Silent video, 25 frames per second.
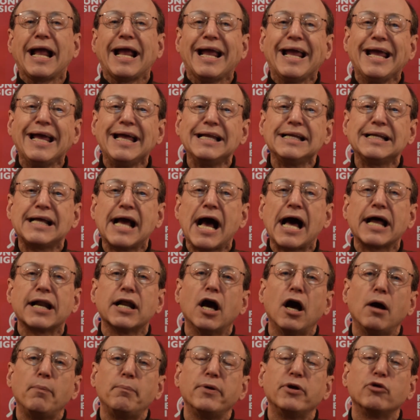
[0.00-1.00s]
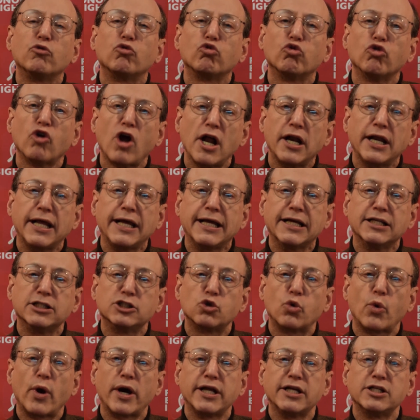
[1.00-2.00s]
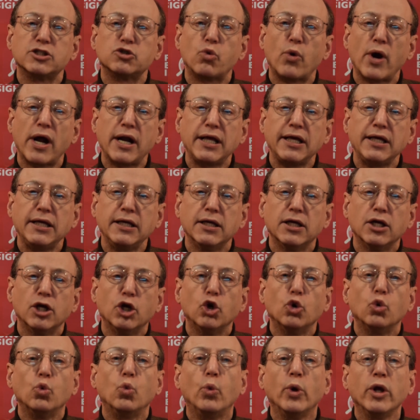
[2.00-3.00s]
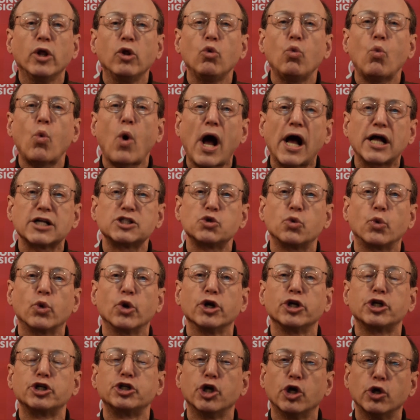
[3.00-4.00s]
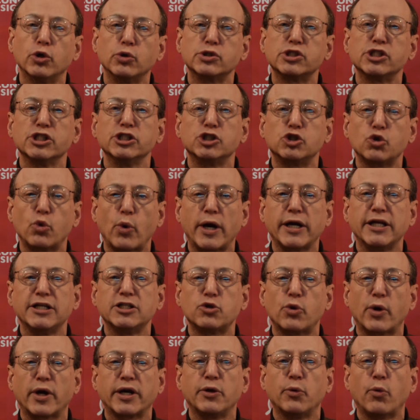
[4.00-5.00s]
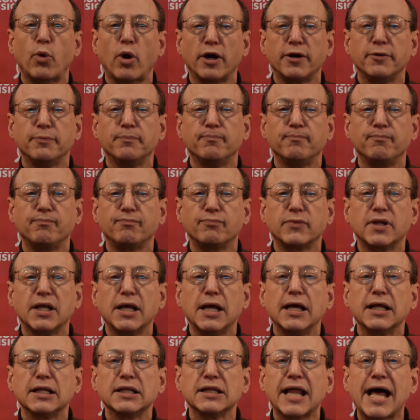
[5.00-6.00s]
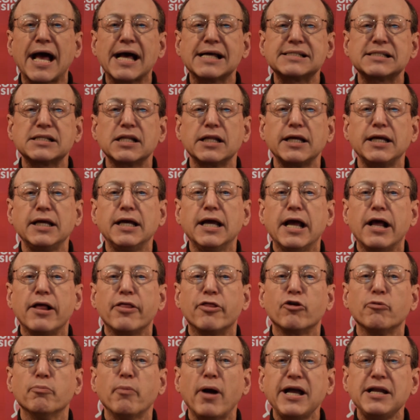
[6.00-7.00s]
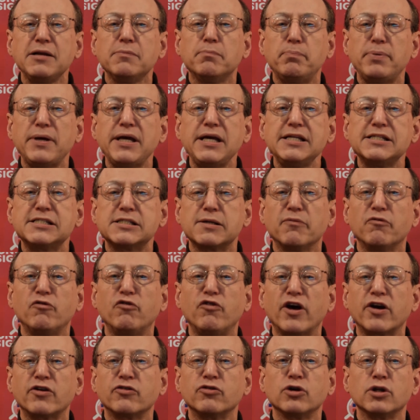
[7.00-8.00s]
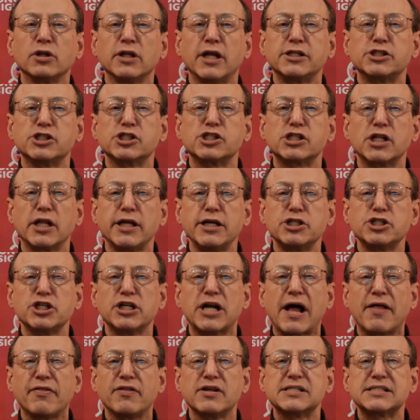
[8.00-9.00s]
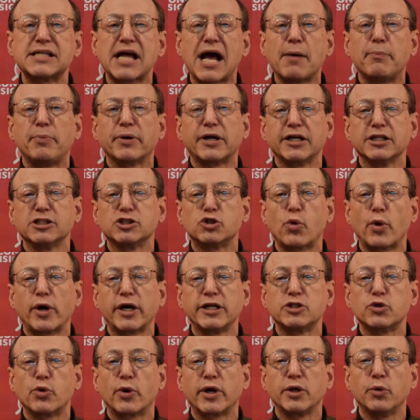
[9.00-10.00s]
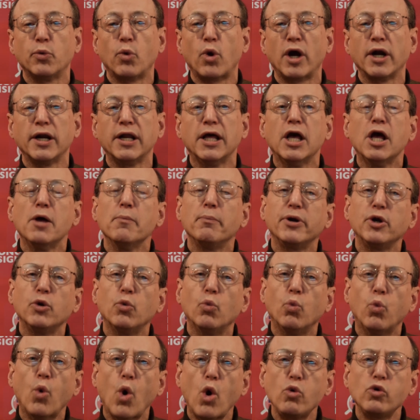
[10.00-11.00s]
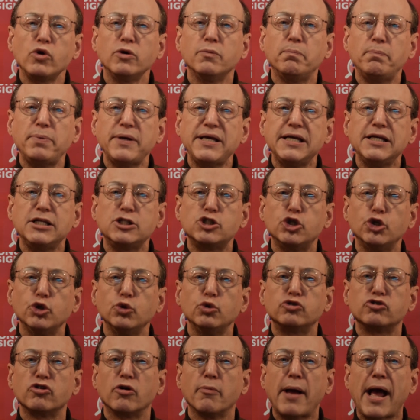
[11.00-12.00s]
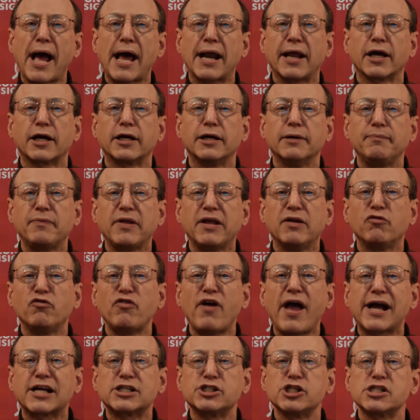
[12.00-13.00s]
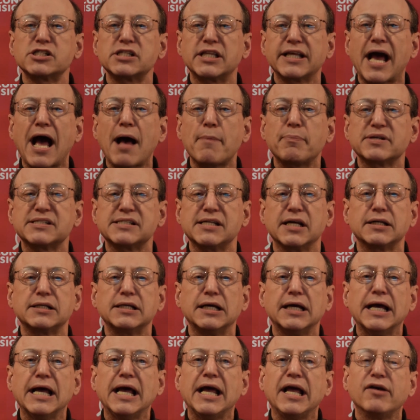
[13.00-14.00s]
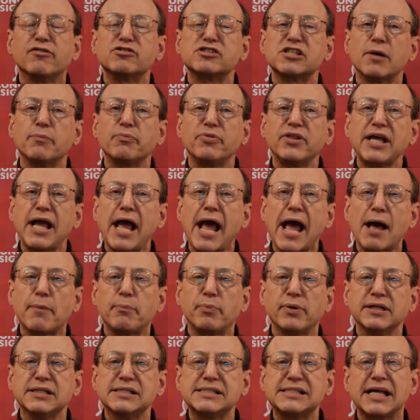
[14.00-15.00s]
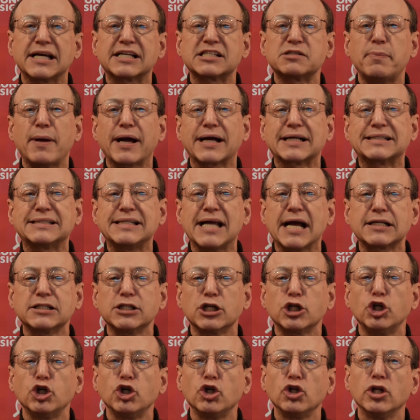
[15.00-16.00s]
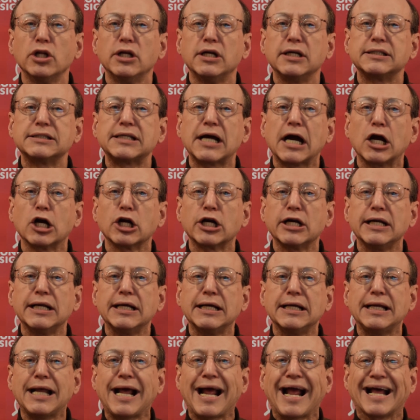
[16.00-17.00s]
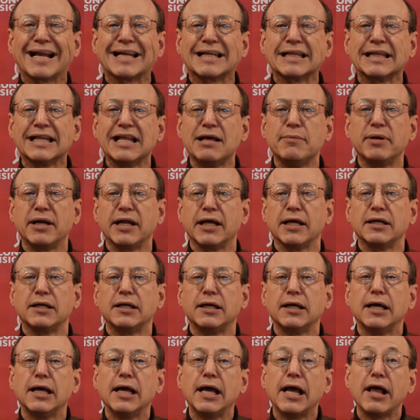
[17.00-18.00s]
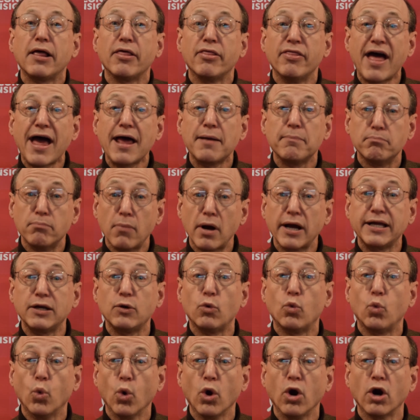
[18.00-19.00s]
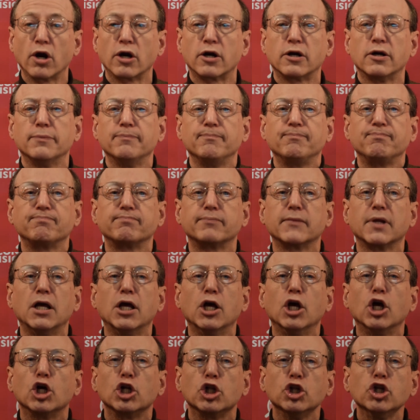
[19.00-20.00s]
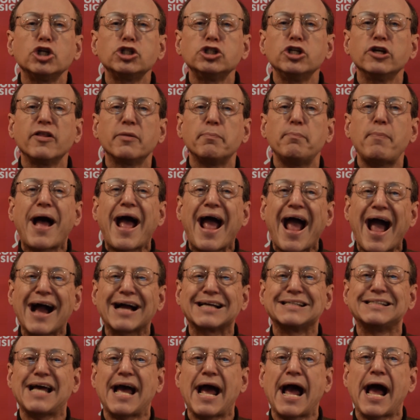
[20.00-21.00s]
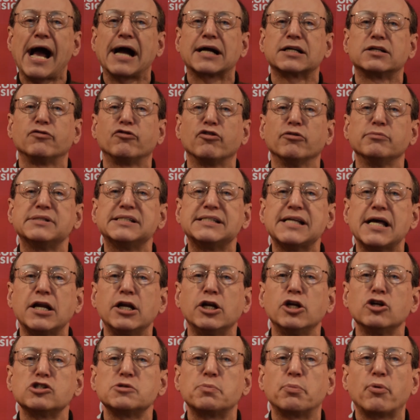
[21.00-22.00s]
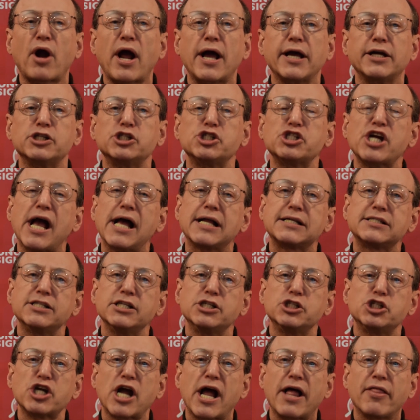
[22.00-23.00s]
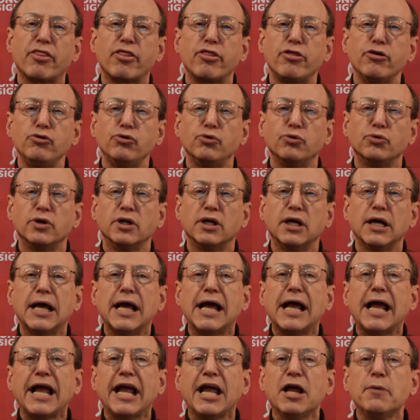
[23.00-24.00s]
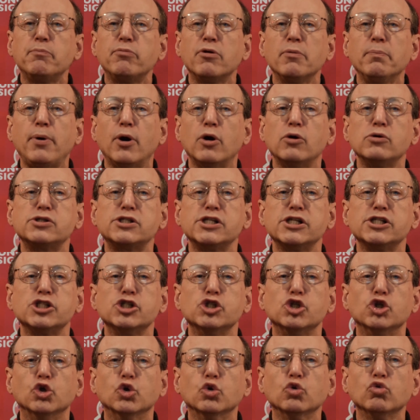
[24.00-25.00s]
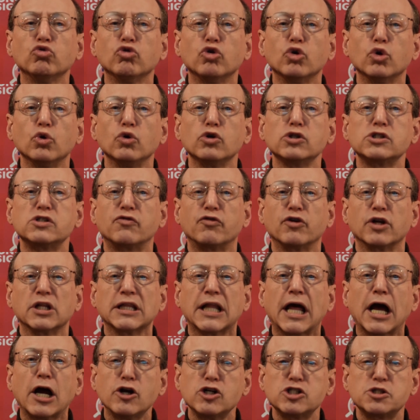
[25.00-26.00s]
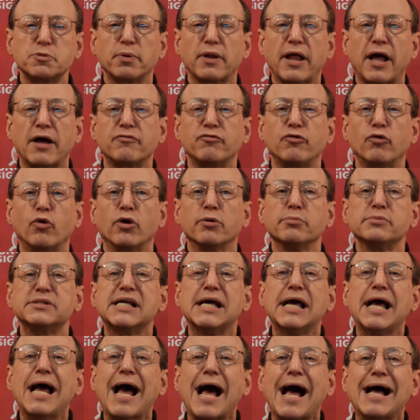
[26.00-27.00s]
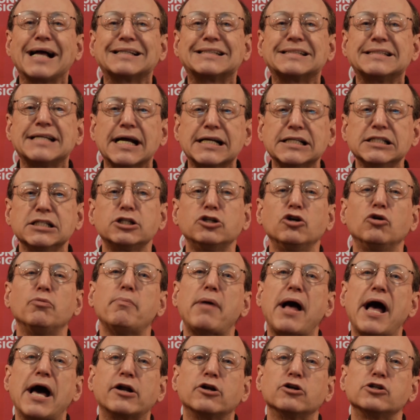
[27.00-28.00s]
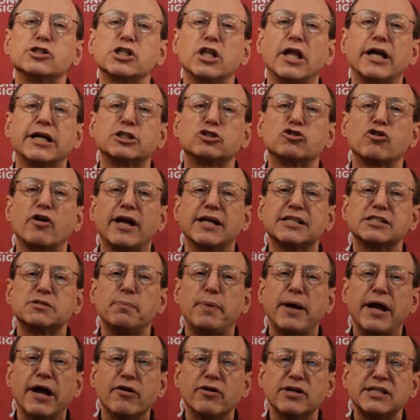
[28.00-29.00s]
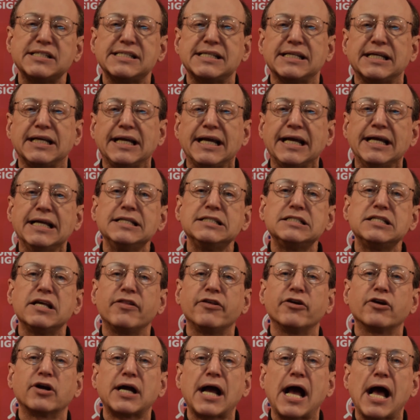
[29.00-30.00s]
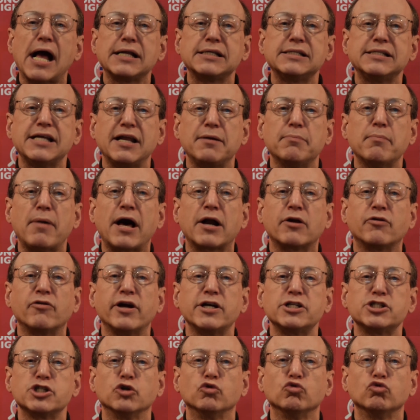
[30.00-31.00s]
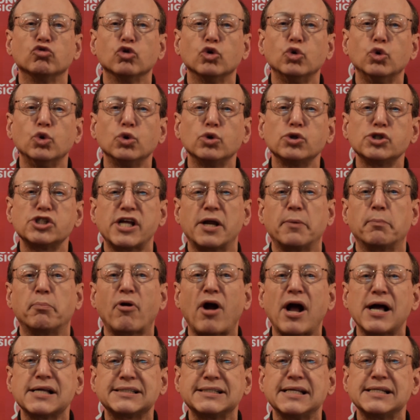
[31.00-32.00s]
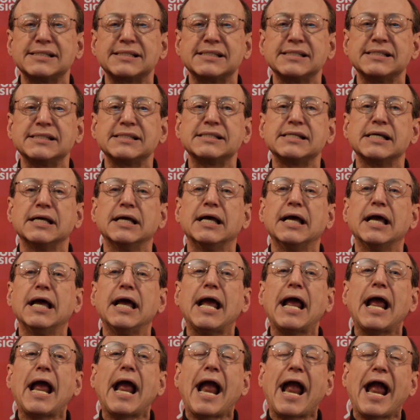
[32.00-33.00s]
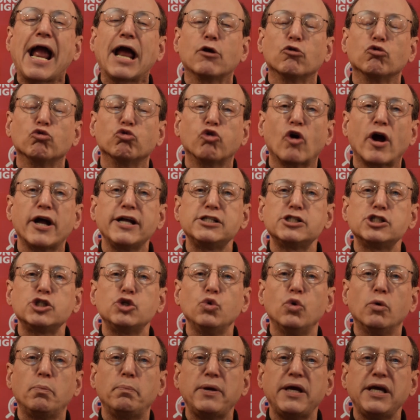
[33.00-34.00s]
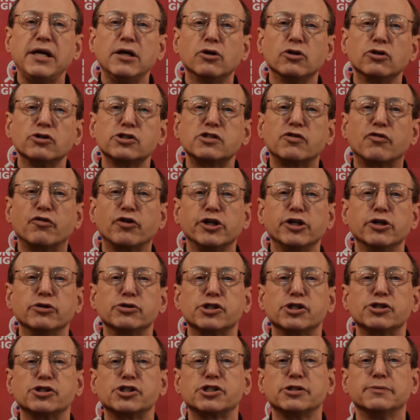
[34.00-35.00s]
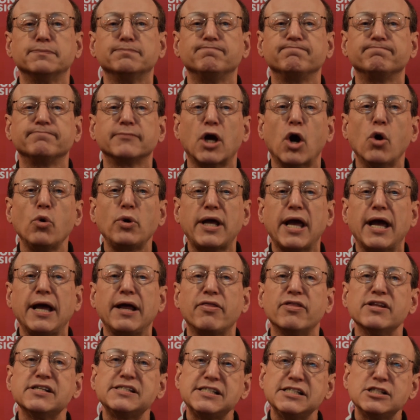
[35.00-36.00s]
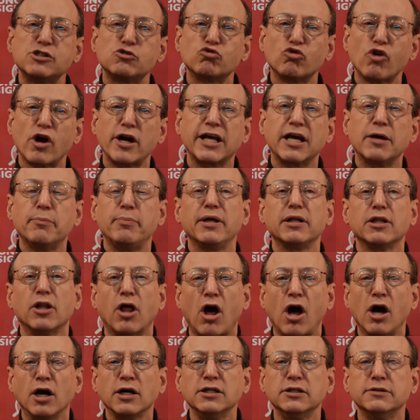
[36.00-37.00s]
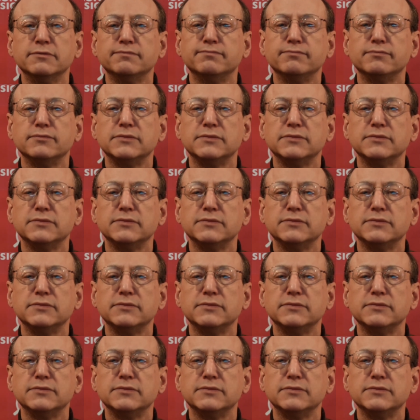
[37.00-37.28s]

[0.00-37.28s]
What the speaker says: It got up and running in 2020. We'll watch where it goes in 2021. Lastly, there might be some federal legislation on this topic in 2021, but it won't be too dramatic. In fact, just the opposite. If something happens, expect technical, targeted, and limited. That might work. Look to the PACT Act from Senators Brian Schatz and John Thune. It proposes new rules for large platforms on technical matters like transparency into their content moderation rules and processes, and rights to appeals for users. Okay, this is running a bit long.